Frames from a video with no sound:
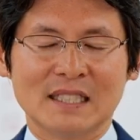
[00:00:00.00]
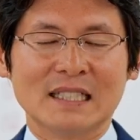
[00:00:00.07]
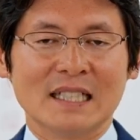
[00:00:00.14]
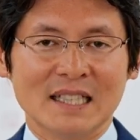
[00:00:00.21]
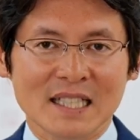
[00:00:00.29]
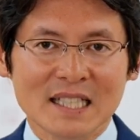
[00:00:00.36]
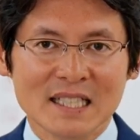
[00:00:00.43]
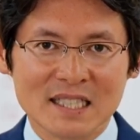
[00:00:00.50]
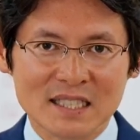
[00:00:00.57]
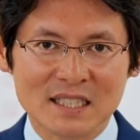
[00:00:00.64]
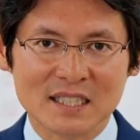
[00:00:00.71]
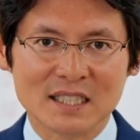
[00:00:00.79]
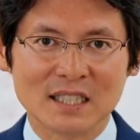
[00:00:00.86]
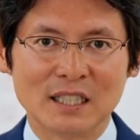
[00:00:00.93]
And the thing
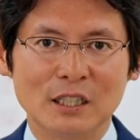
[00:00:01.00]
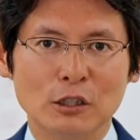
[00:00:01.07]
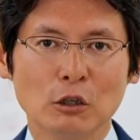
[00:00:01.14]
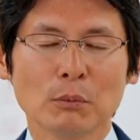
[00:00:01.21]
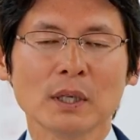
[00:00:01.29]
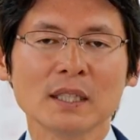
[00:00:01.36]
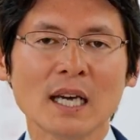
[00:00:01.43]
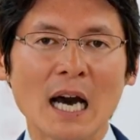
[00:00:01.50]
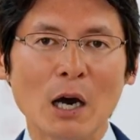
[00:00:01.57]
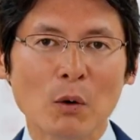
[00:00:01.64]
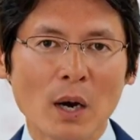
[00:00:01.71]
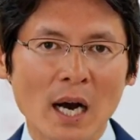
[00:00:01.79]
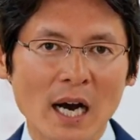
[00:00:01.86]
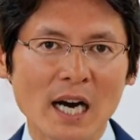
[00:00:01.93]
is, no matter
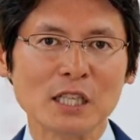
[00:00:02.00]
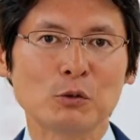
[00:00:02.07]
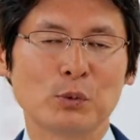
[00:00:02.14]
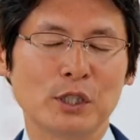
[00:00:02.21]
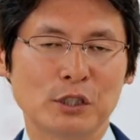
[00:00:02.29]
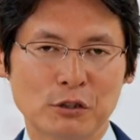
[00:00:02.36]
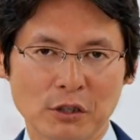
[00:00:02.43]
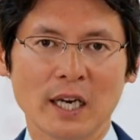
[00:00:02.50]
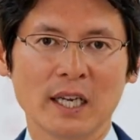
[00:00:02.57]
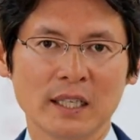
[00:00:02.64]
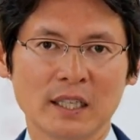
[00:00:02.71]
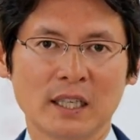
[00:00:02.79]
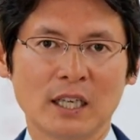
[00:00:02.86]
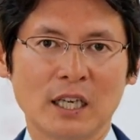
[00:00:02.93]
how hard we
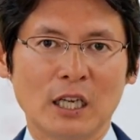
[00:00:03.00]
try,